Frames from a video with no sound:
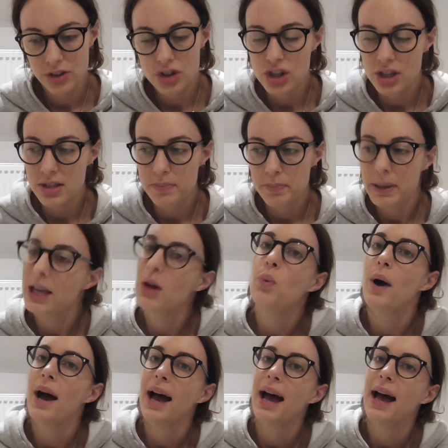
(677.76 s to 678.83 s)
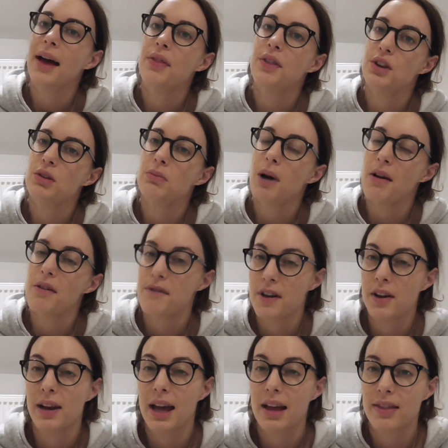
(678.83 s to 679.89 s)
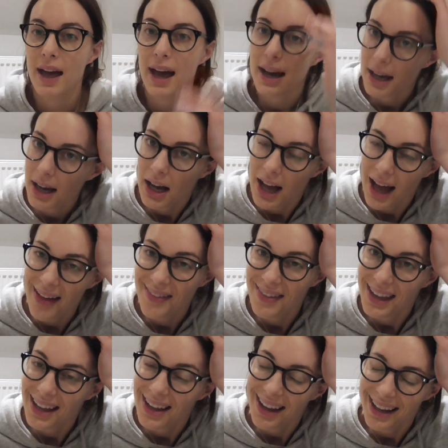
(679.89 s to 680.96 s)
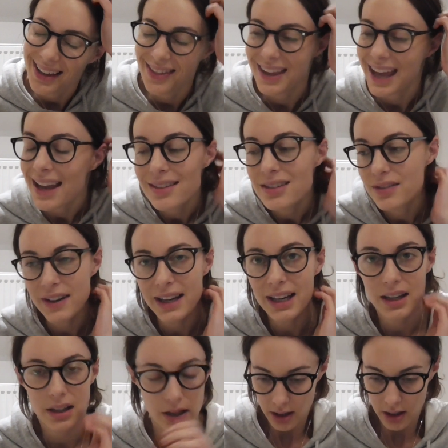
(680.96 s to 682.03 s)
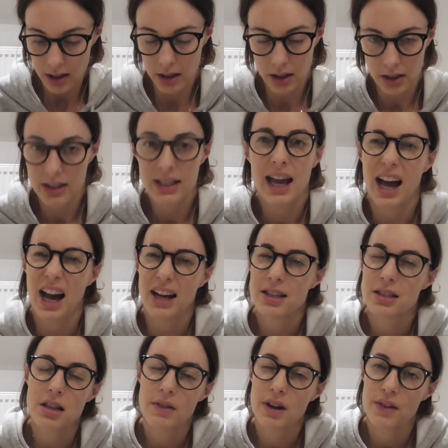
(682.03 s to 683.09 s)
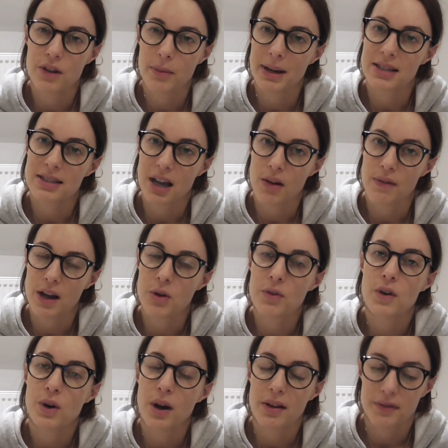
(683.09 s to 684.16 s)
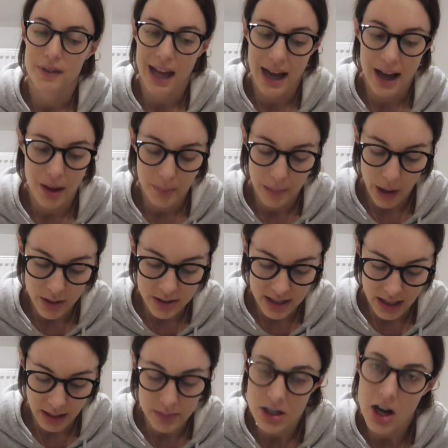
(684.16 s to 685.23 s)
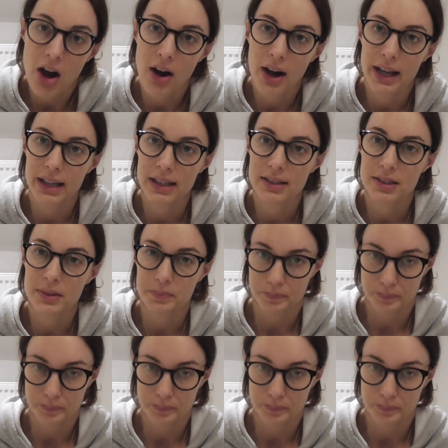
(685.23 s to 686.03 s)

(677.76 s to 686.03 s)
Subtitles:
just be aware that you might feel like that at the end of it. Yeah, I just don't really feel myself. I feel quite flat, I'm bloated, I'm tired,